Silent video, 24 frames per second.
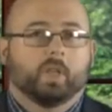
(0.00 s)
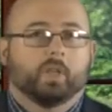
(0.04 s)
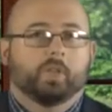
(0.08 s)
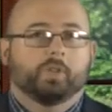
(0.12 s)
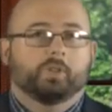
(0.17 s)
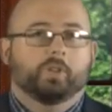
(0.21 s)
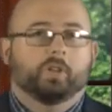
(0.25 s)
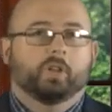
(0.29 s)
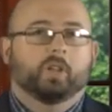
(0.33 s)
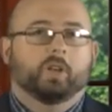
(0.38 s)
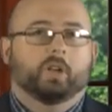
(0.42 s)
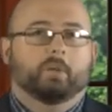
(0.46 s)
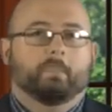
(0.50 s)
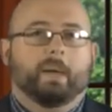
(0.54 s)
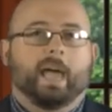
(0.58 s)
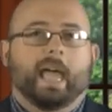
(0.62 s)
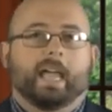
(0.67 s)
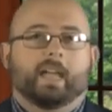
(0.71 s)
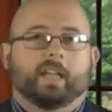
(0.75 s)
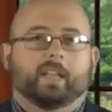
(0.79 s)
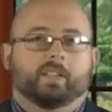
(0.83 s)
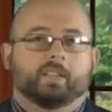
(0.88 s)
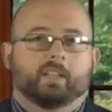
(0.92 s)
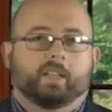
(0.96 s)
You look
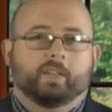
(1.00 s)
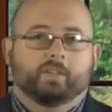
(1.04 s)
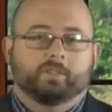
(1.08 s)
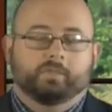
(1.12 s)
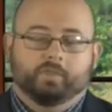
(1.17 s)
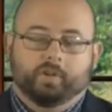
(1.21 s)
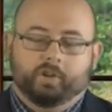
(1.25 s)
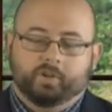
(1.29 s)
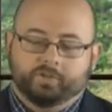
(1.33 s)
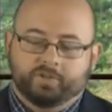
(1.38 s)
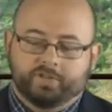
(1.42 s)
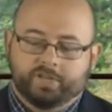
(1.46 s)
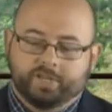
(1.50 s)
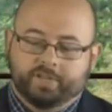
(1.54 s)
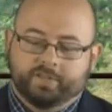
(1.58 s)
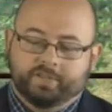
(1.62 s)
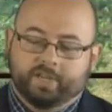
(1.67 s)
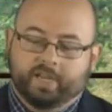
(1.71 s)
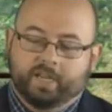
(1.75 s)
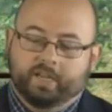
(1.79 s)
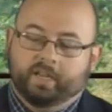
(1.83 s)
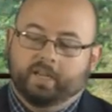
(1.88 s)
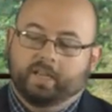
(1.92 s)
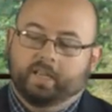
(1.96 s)
back at these verses
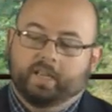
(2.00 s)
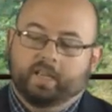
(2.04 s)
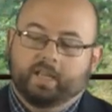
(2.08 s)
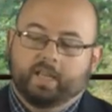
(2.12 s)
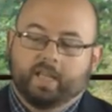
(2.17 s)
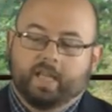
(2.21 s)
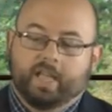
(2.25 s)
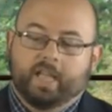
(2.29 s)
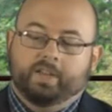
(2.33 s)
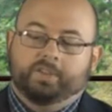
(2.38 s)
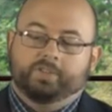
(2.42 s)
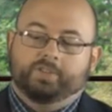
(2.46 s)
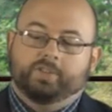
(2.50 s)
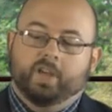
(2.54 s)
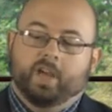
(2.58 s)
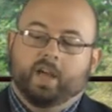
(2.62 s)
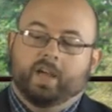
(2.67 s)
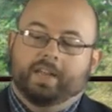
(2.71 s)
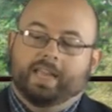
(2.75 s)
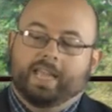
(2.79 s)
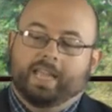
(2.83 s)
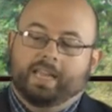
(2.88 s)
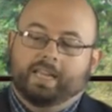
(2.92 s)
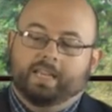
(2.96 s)
and in
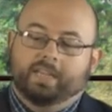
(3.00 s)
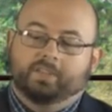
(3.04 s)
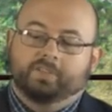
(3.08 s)
John 8, He